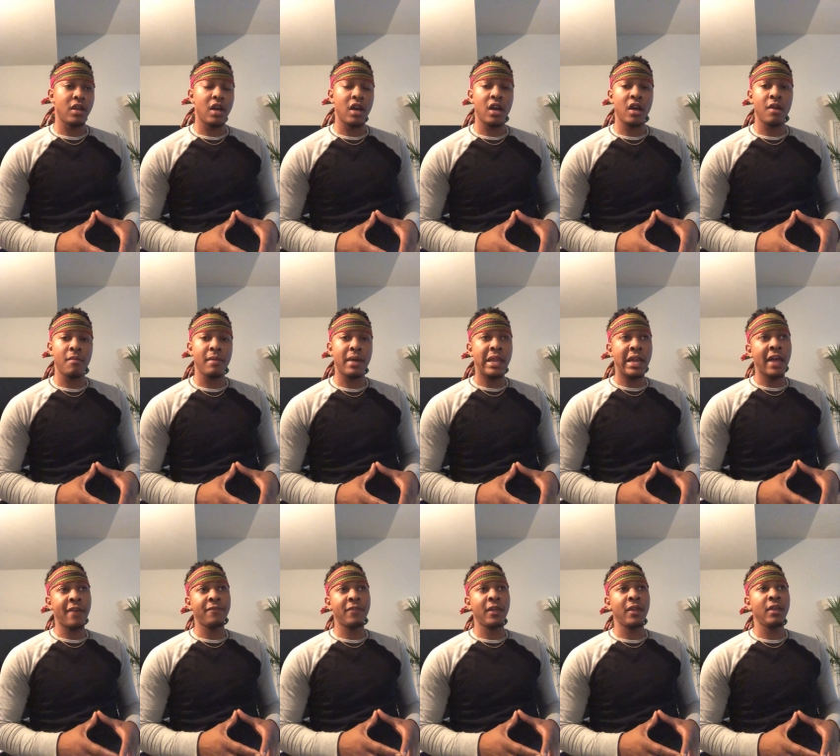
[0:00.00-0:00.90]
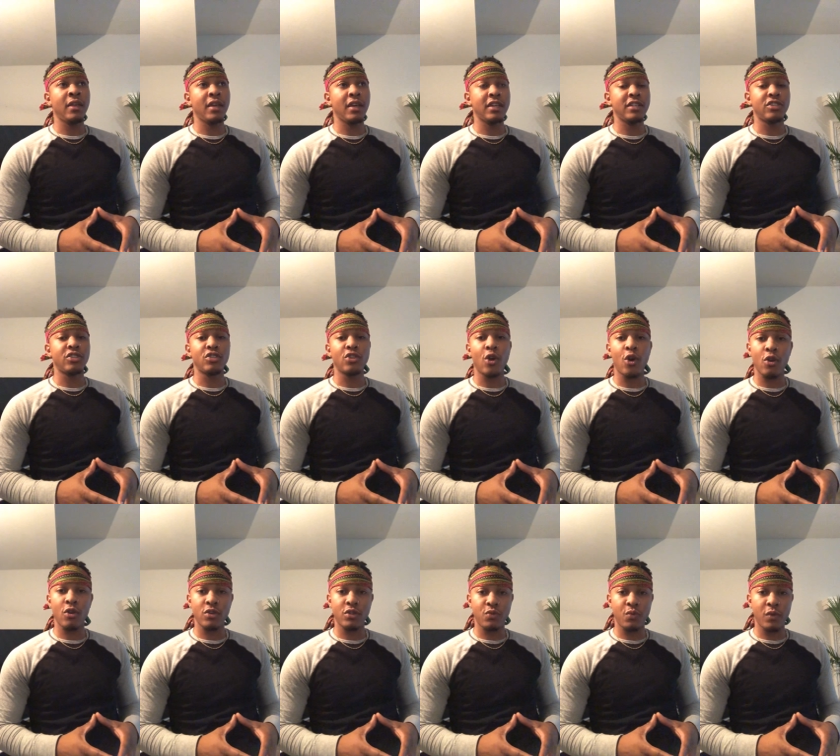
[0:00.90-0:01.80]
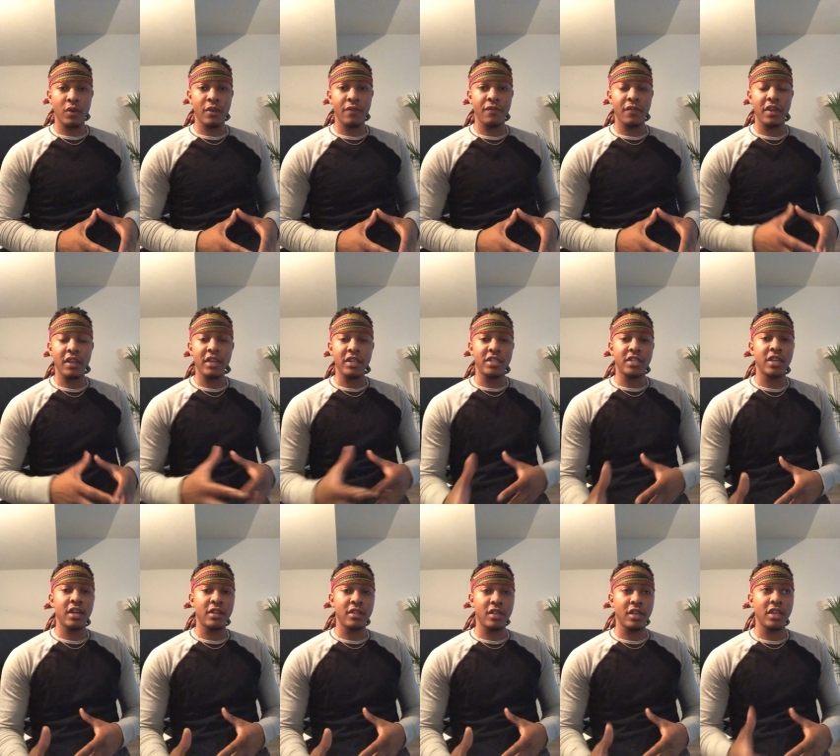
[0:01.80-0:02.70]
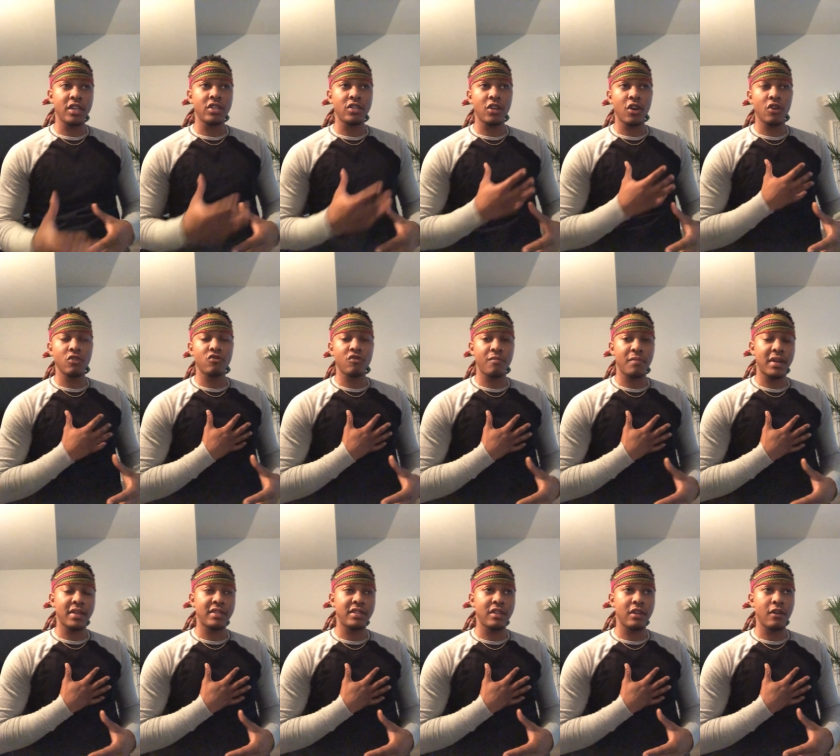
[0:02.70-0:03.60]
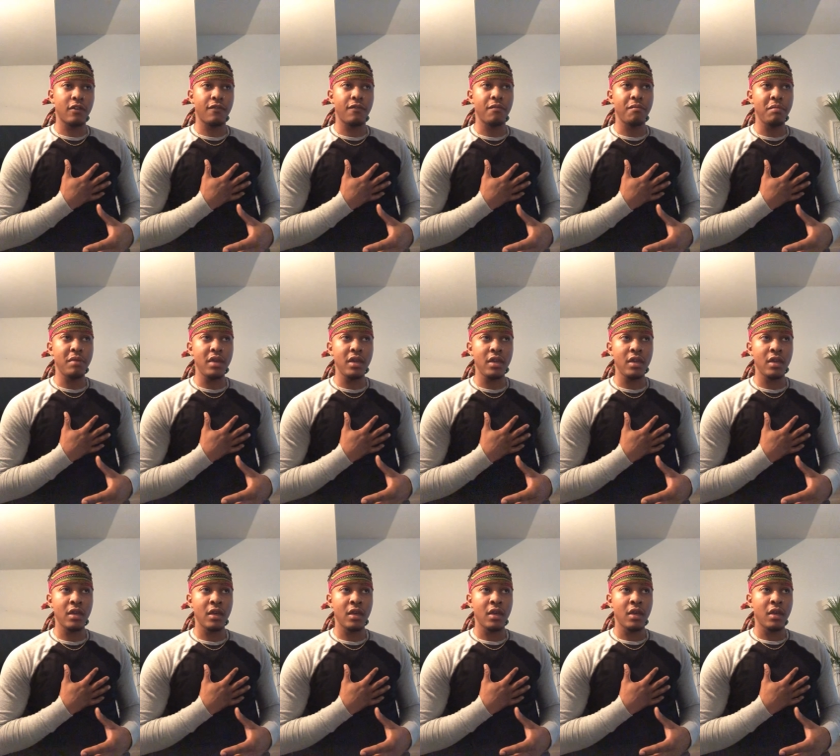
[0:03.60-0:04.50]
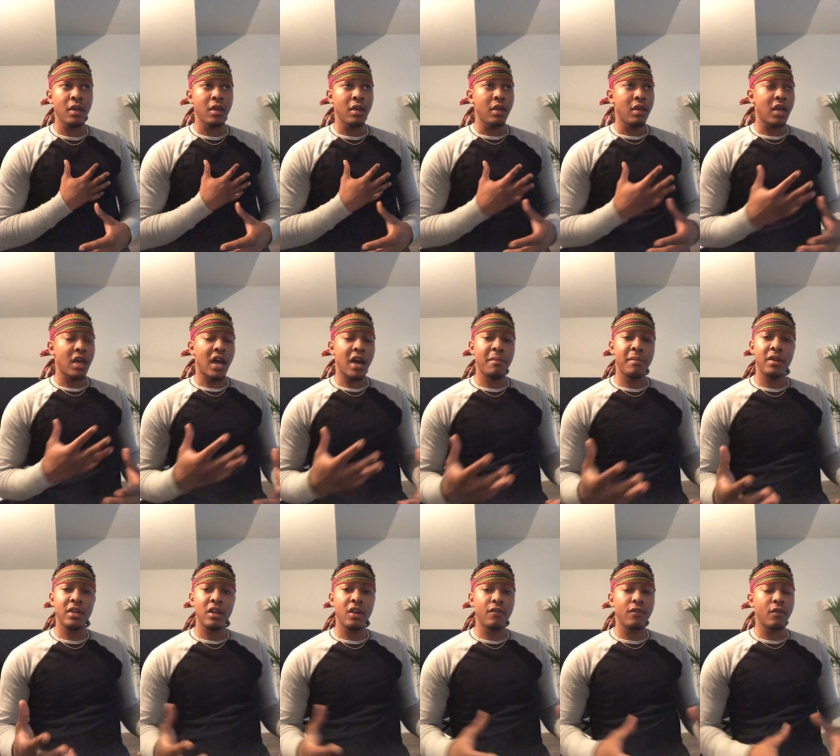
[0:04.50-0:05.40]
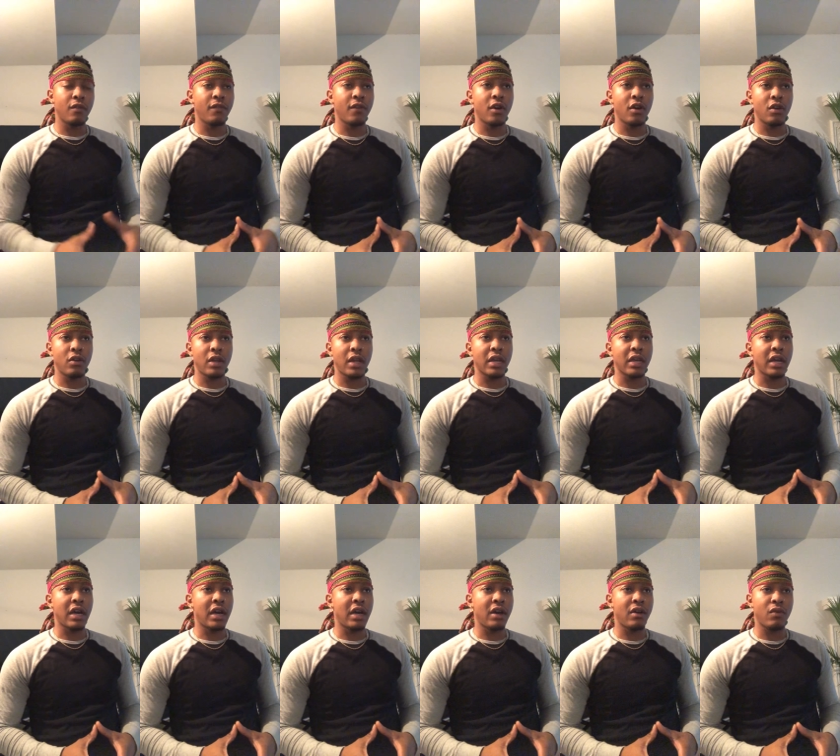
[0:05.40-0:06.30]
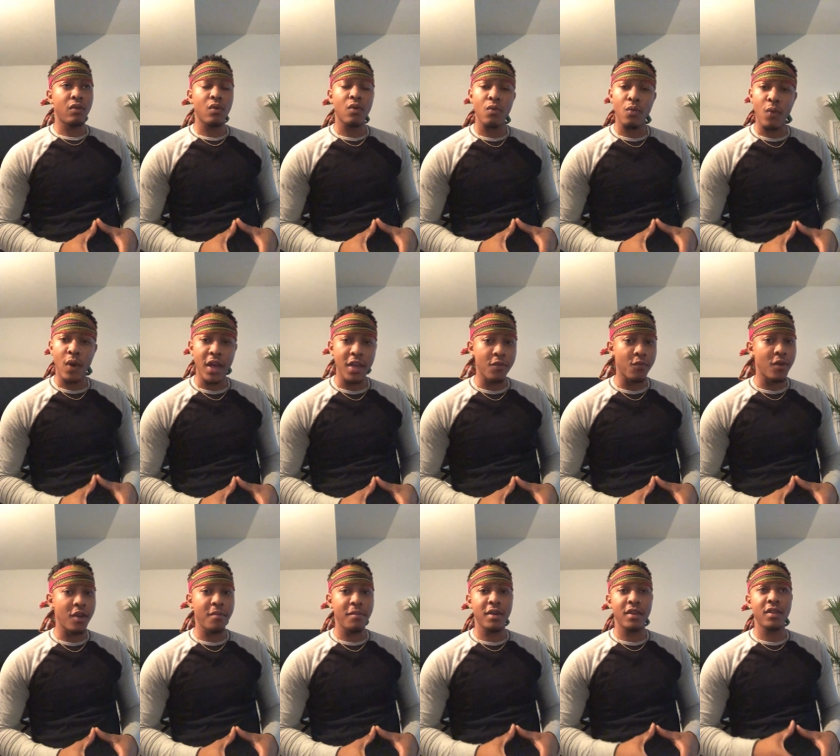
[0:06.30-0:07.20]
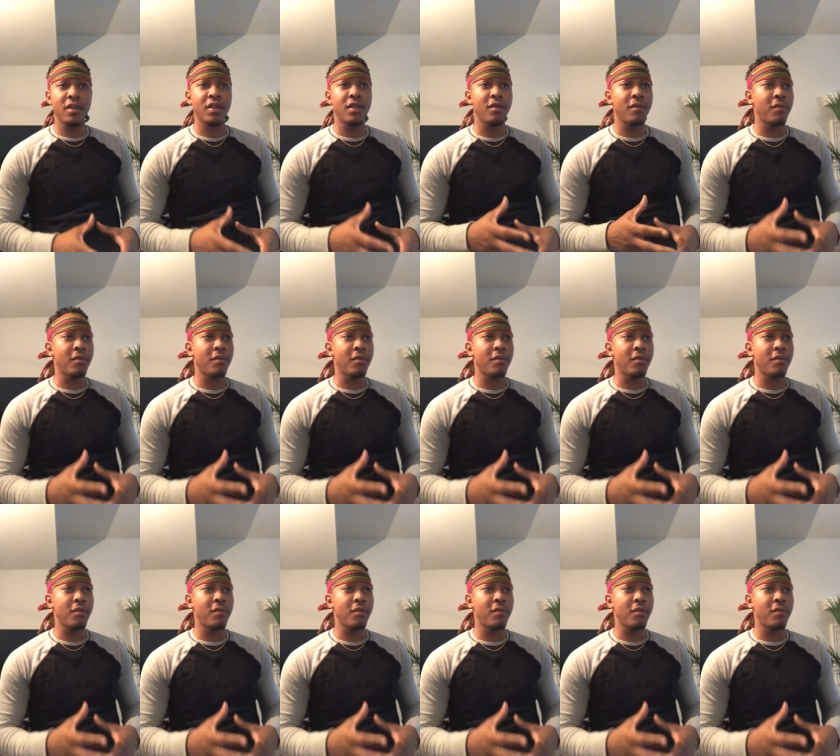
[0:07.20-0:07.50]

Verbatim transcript: Um, and I think it starts with each other. It starts with myself. Me, I'm a lover of all. Like I, white women,